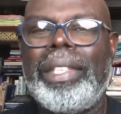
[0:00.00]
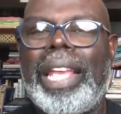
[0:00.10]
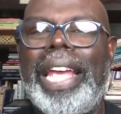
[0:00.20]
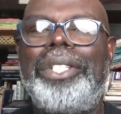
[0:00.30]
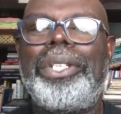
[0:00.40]

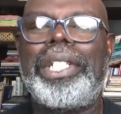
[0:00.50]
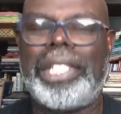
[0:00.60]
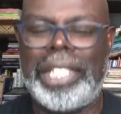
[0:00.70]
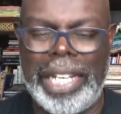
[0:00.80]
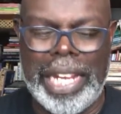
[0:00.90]
As you
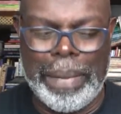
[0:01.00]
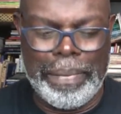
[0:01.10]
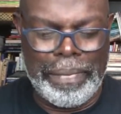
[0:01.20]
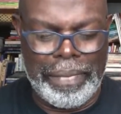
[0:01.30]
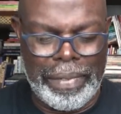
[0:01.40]
can see,
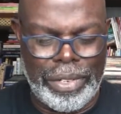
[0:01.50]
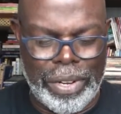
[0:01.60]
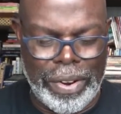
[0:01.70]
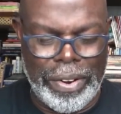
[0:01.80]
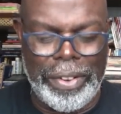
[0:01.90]
I'm
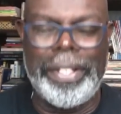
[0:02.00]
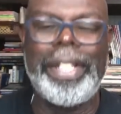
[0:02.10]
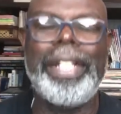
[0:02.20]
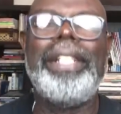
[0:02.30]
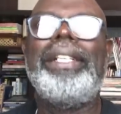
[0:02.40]
stirred.